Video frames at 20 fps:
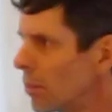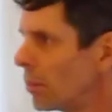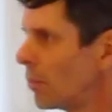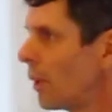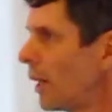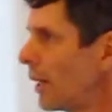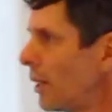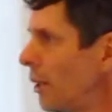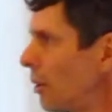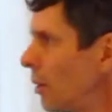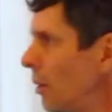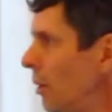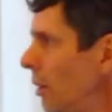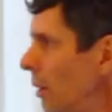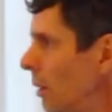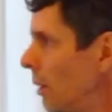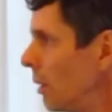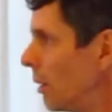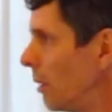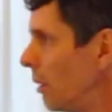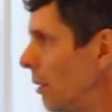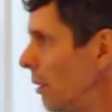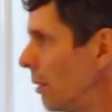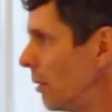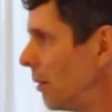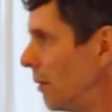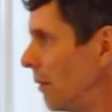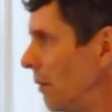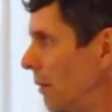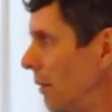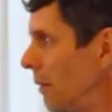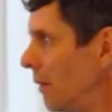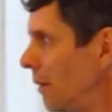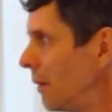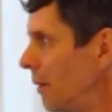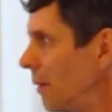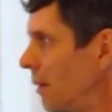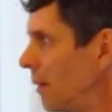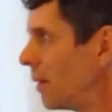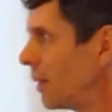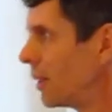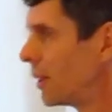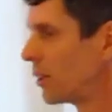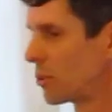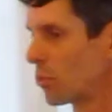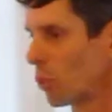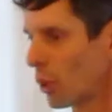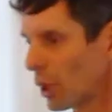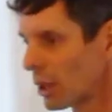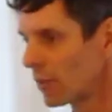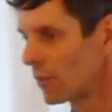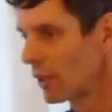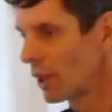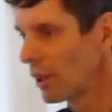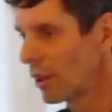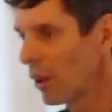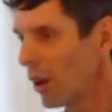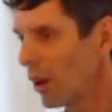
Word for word: Why no good? Working very